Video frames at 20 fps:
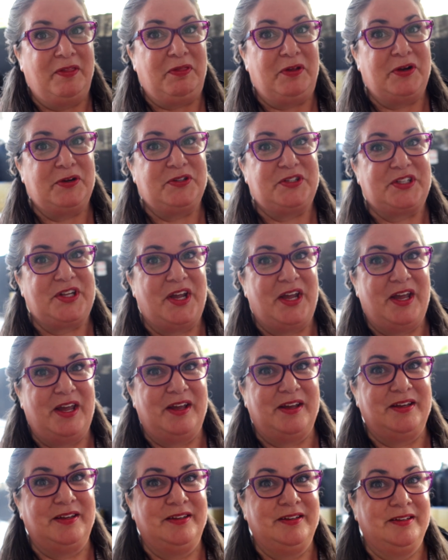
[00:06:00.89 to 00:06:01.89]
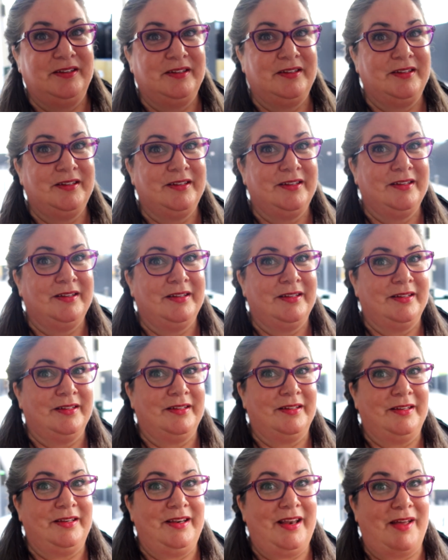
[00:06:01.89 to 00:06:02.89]
there's not
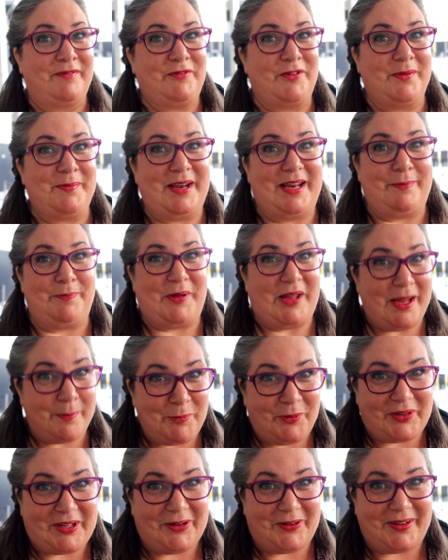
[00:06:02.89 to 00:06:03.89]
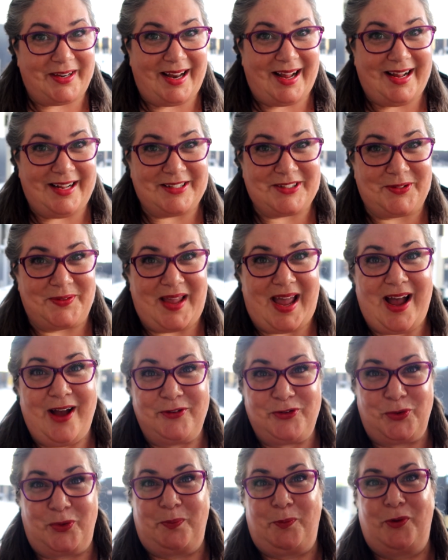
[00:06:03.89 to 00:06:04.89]
very many people here today, so the
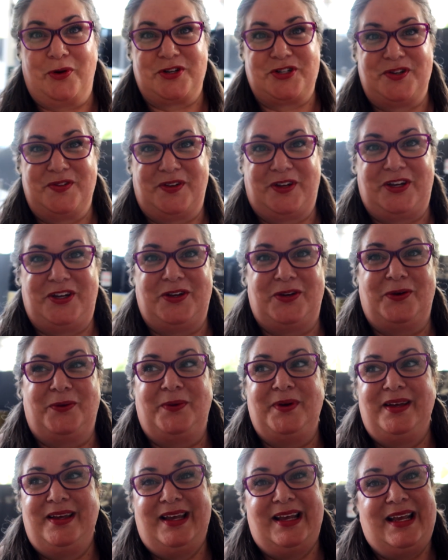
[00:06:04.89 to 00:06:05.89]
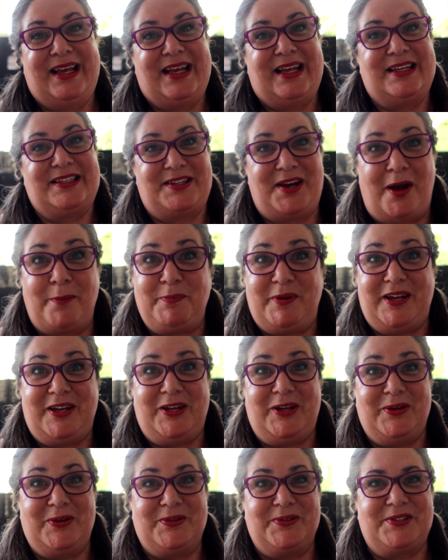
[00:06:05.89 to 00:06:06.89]
outdoor portion of the queue is not being
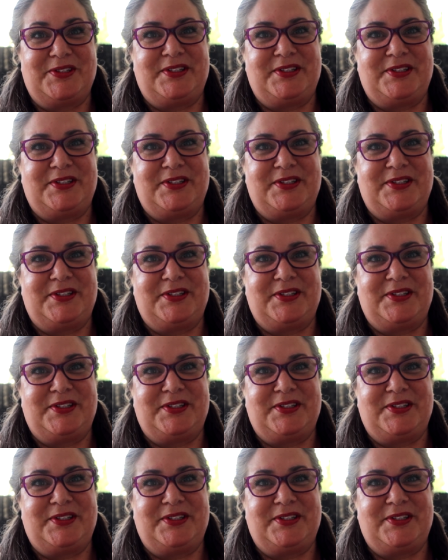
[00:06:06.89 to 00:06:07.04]
used.